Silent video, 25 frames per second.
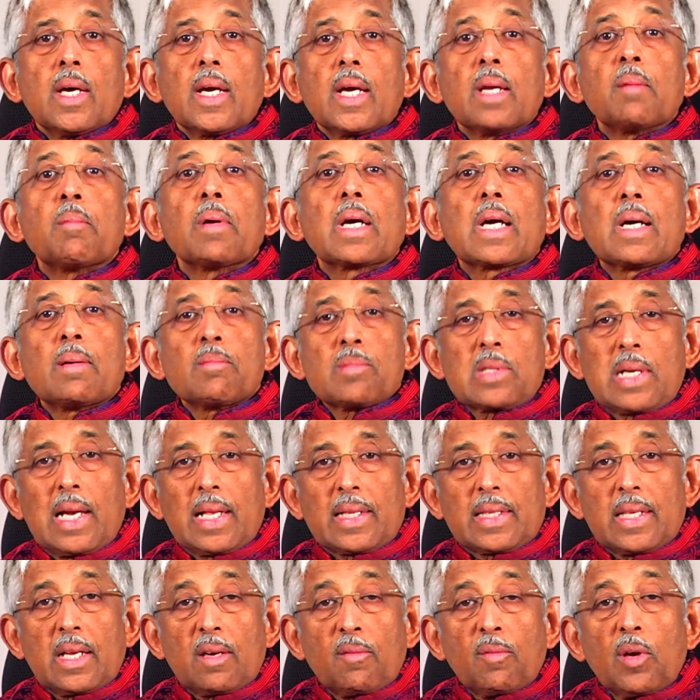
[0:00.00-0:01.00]
it becomes
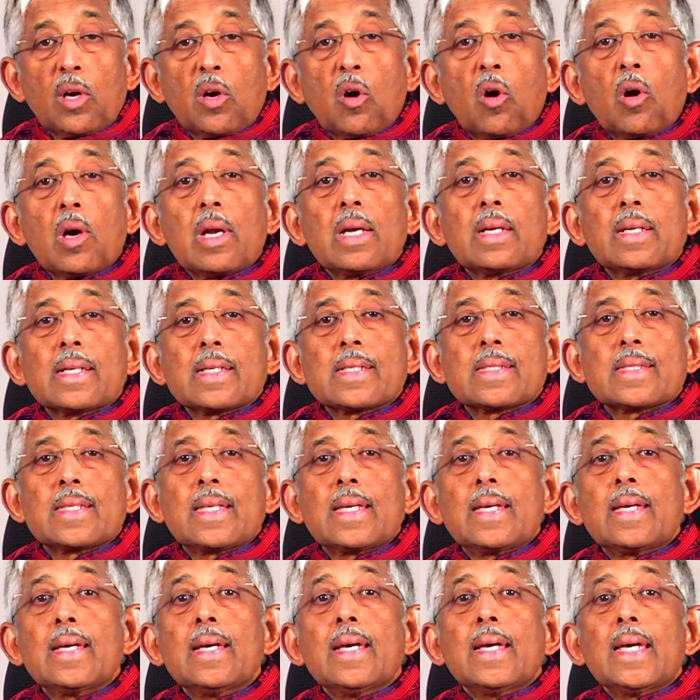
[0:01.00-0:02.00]
like that we call it as
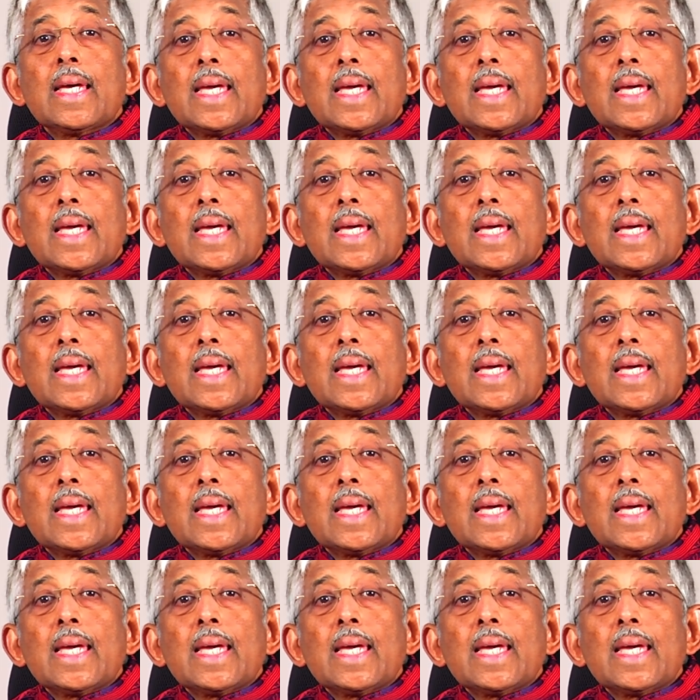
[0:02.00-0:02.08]
the